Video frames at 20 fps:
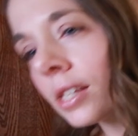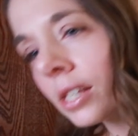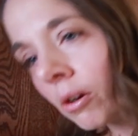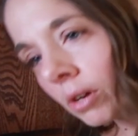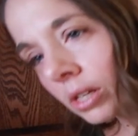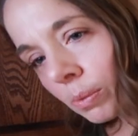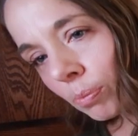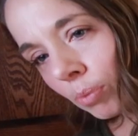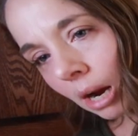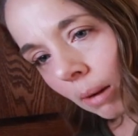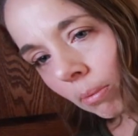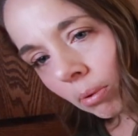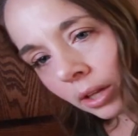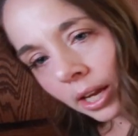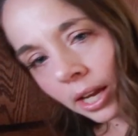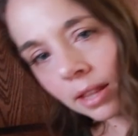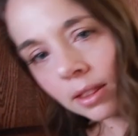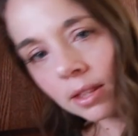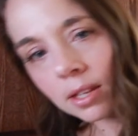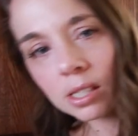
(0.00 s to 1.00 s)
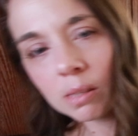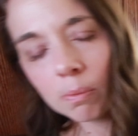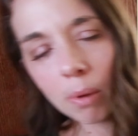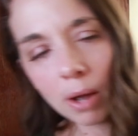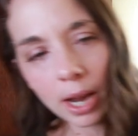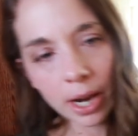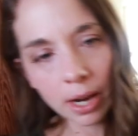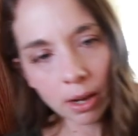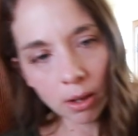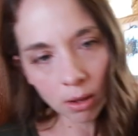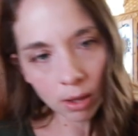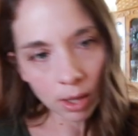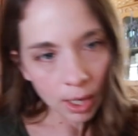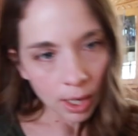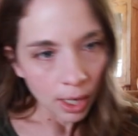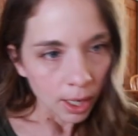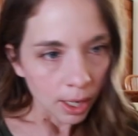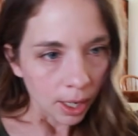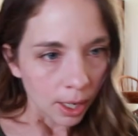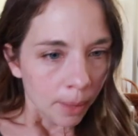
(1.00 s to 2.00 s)
so it's probably in this pile.
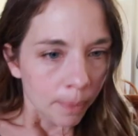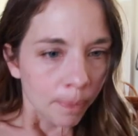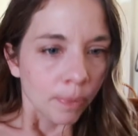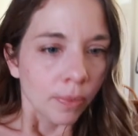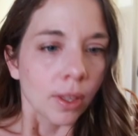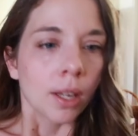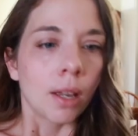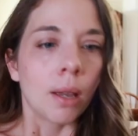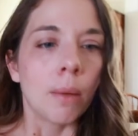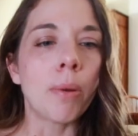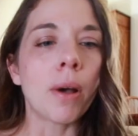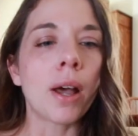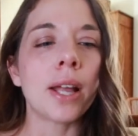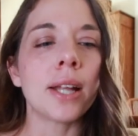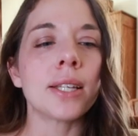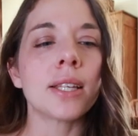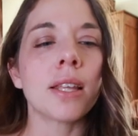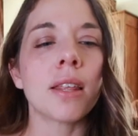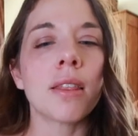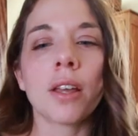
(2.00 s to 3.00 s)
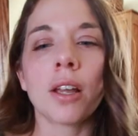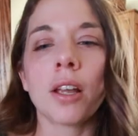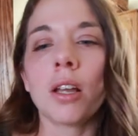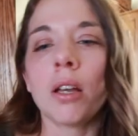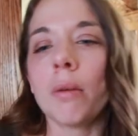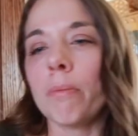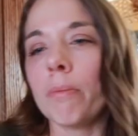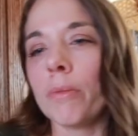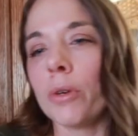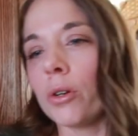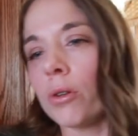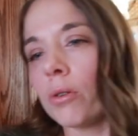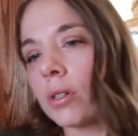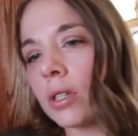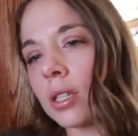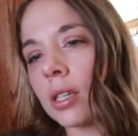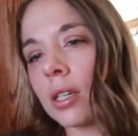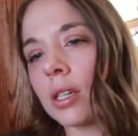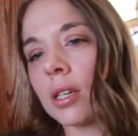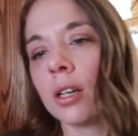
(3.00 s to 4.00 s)
But the
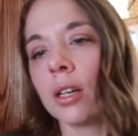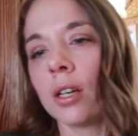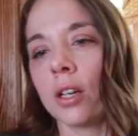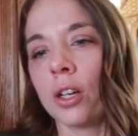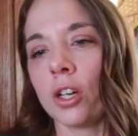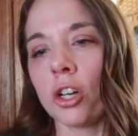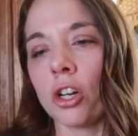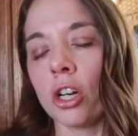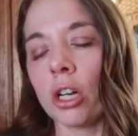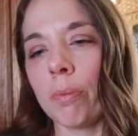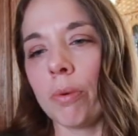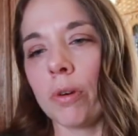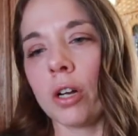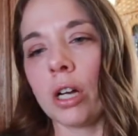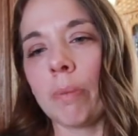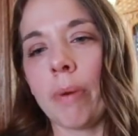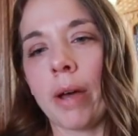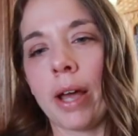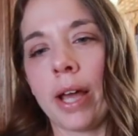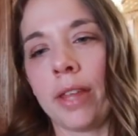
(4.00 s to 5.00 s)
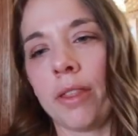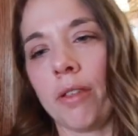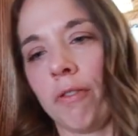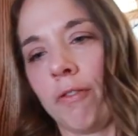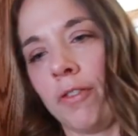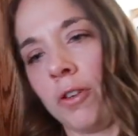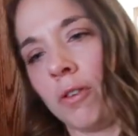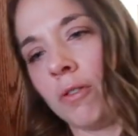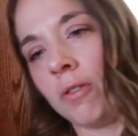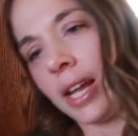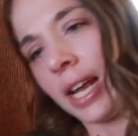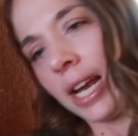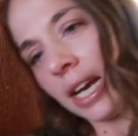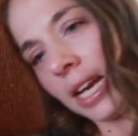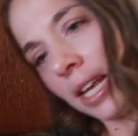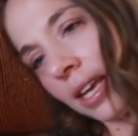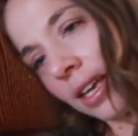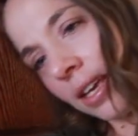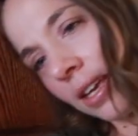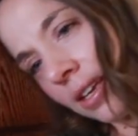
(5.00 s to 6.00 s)
Kamut cookbook by the Food
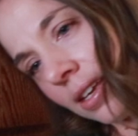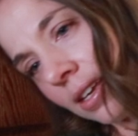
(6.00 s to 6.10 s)
Nanny.